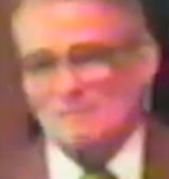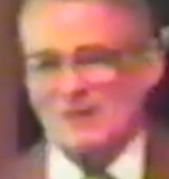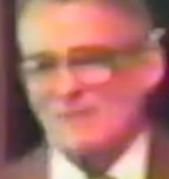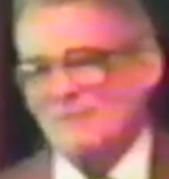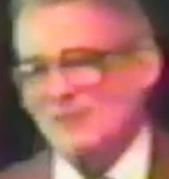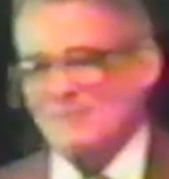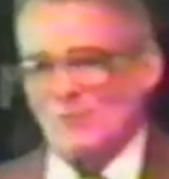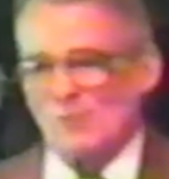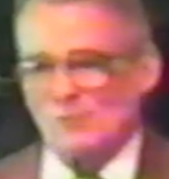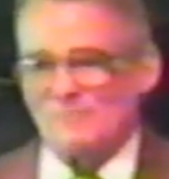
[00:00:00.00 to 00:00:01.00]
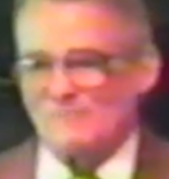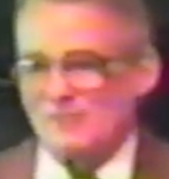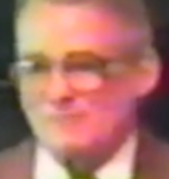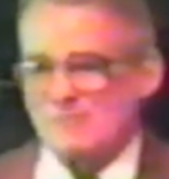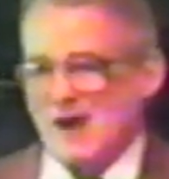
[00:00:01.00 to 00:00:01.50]
belfry, the more room
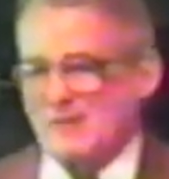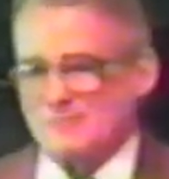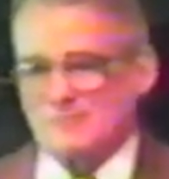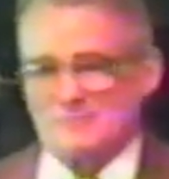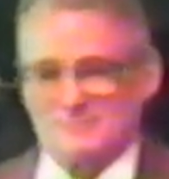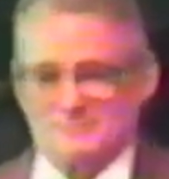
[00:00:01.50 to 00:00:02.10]
for the bats.